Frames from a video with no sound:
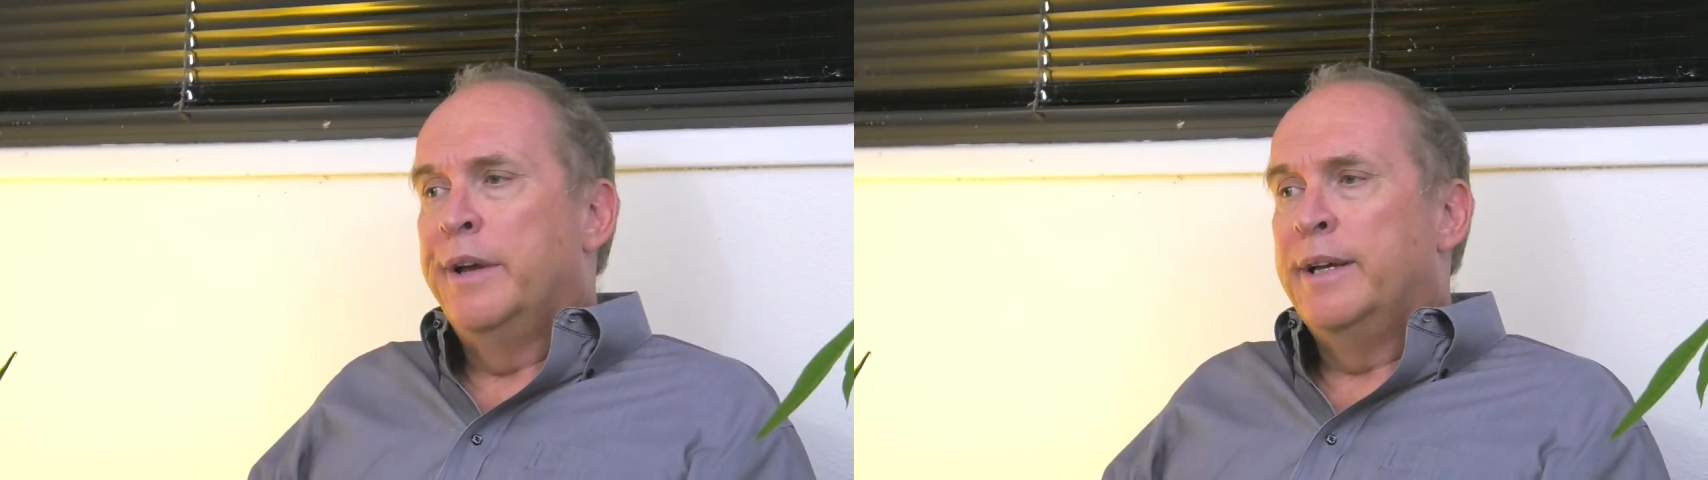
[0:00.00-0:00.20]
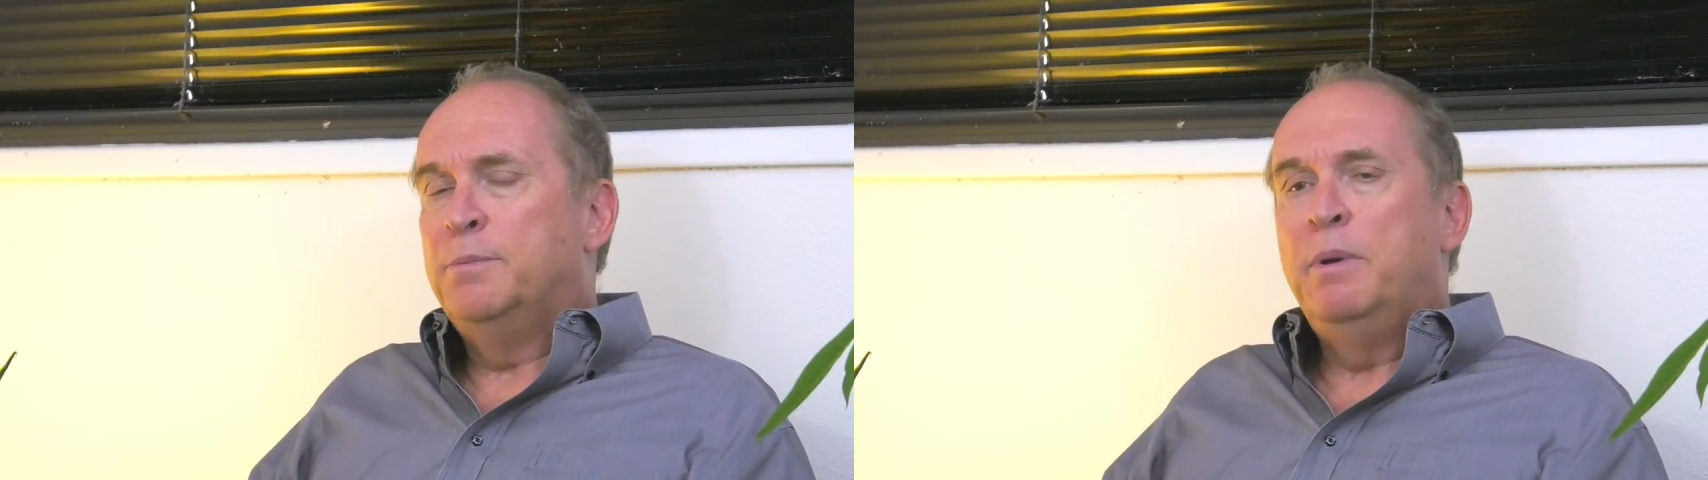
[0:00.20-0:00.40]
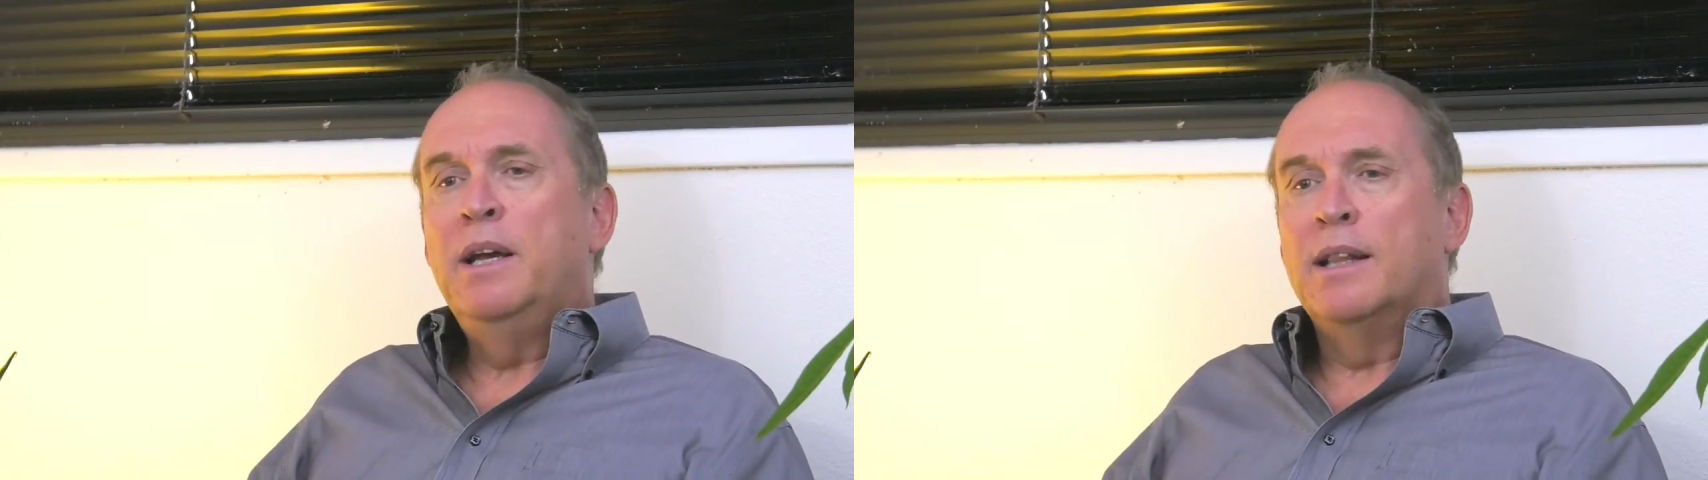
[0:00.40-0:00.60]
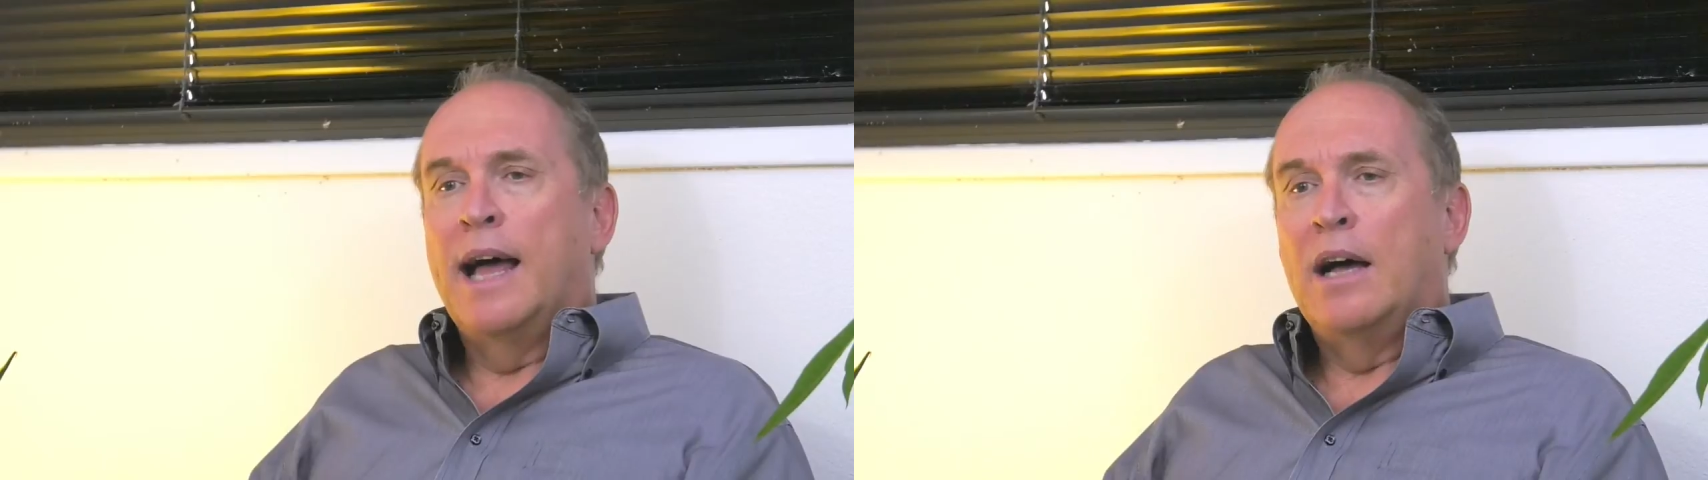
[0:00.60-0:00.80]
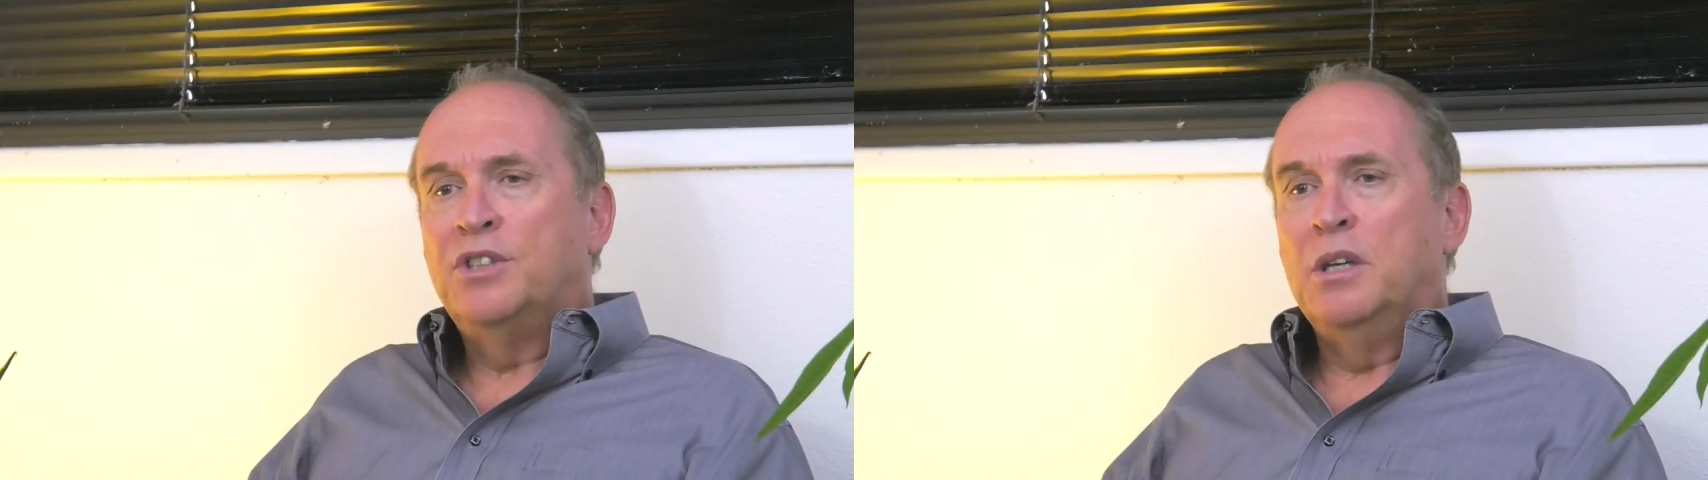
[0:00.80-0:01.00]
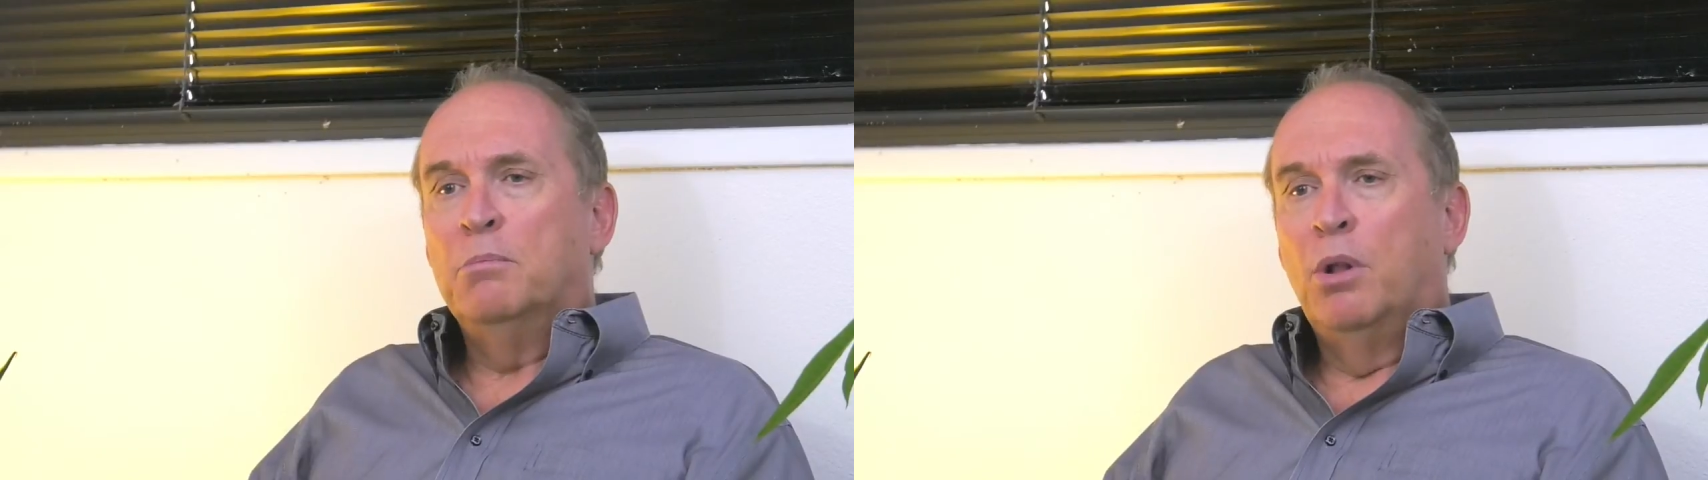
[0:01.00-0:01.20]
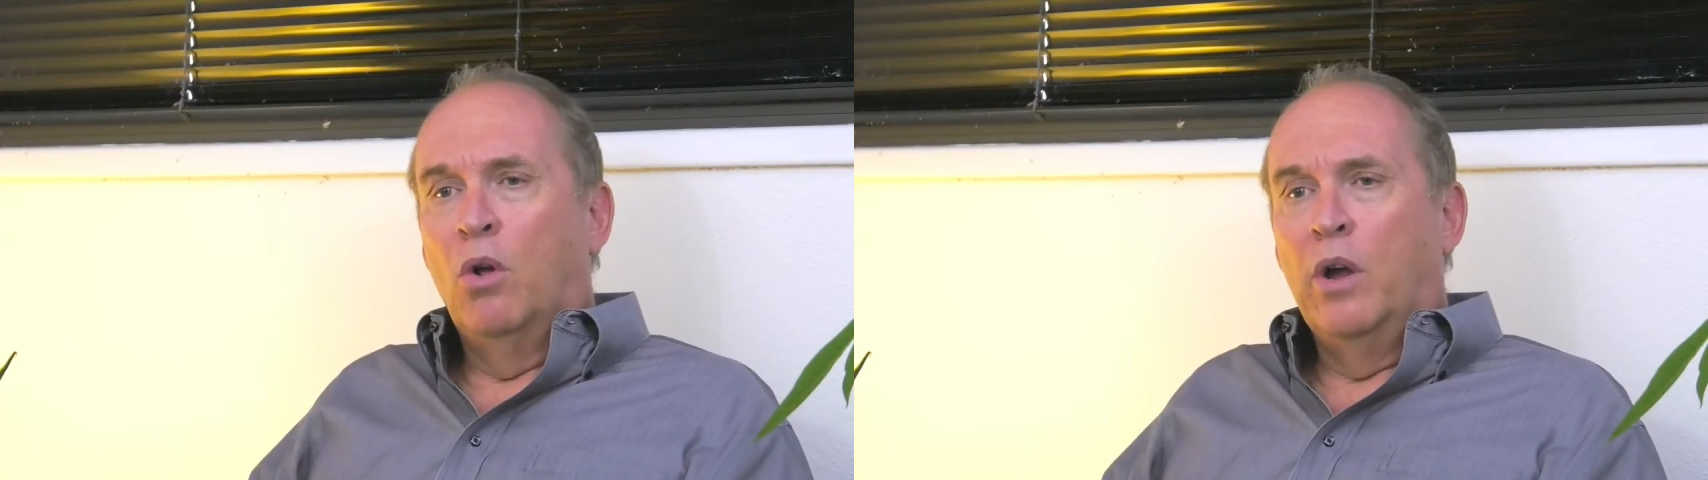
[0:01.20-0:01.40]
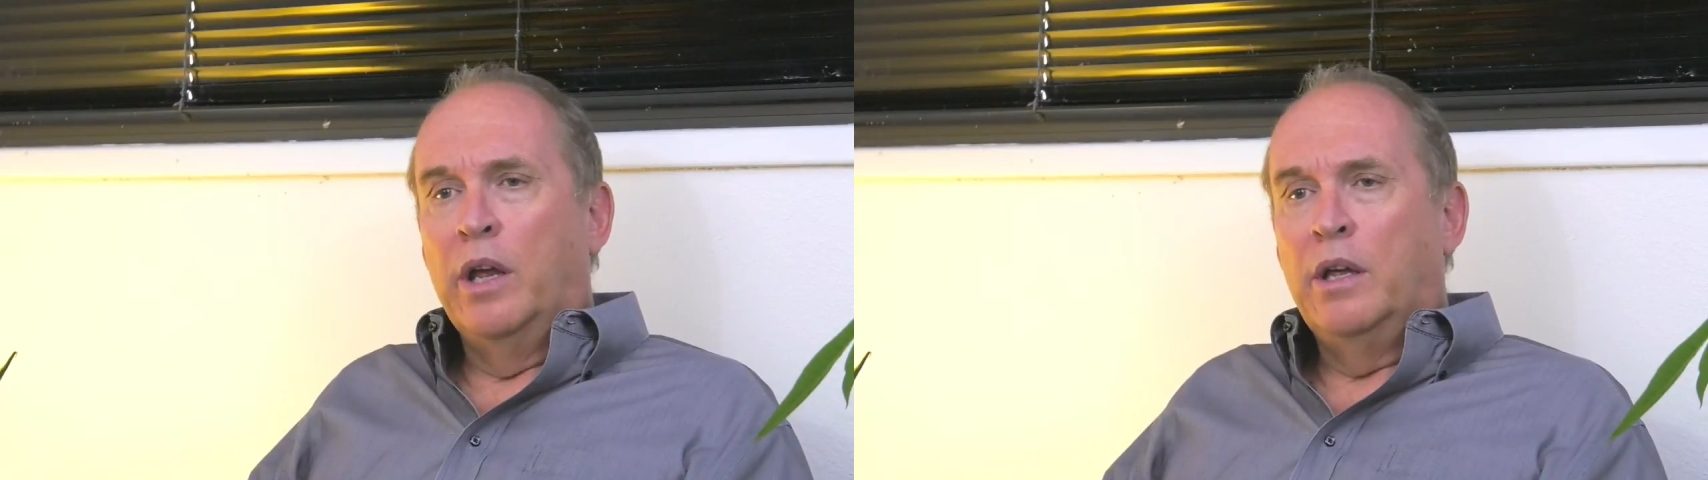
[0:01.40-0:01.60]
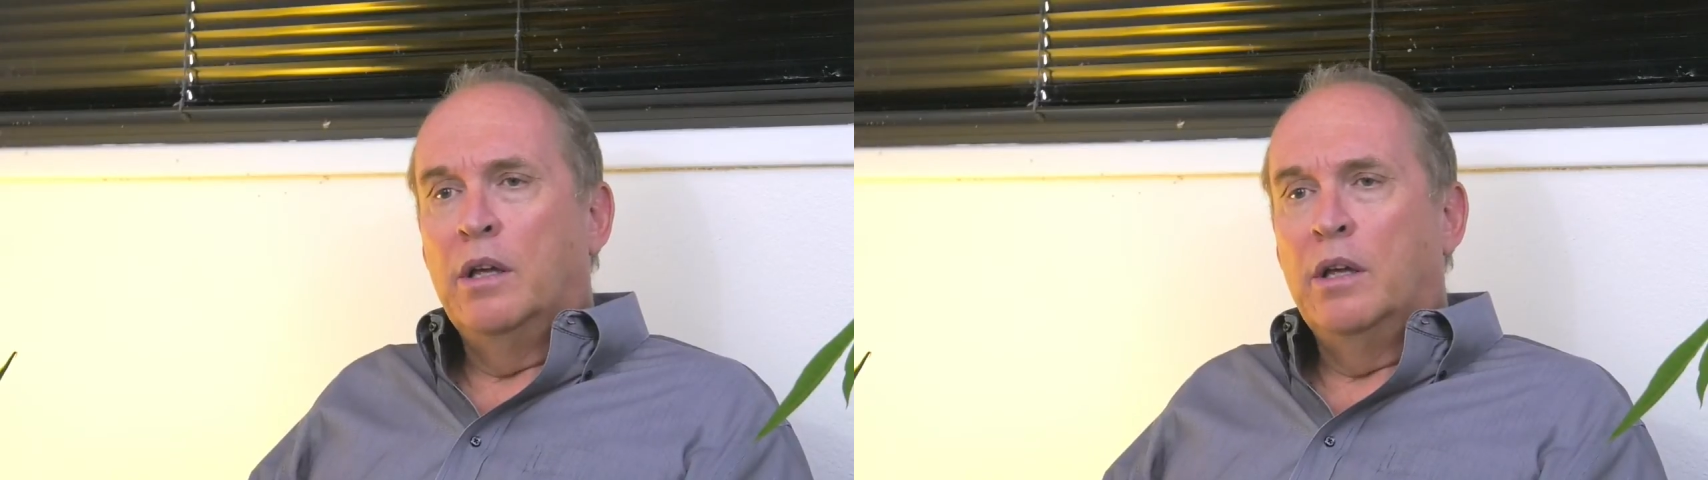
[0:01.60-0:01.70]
being a lousy employee,